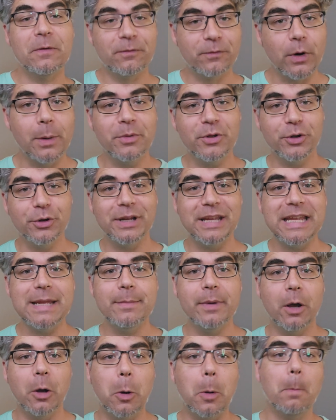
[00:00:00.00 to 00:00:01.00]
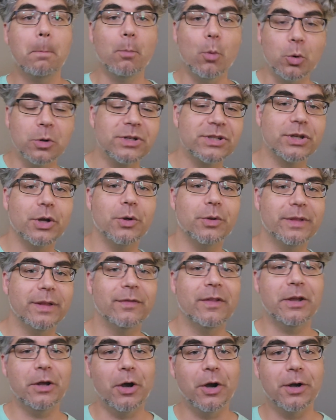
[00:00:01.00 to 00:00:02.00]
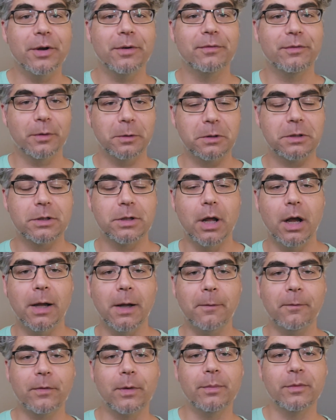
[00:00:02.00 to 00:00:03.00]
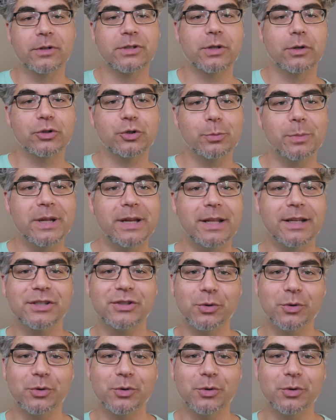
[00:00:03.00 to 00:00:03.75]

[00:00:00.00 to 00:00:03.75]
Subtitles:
from your email, more so than they are from their social media?